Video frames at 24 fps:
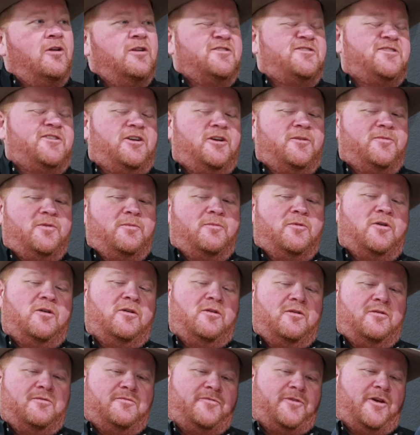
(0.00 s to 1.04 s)
going to set up tomorrow,
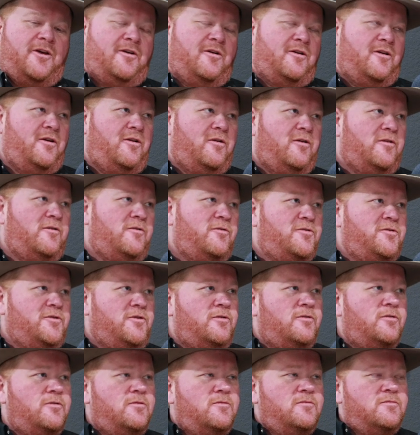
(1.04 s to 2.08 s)
and then Saturday they're going to
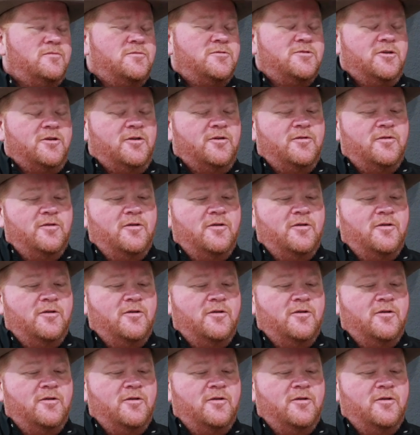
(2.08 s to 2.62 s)
show. So,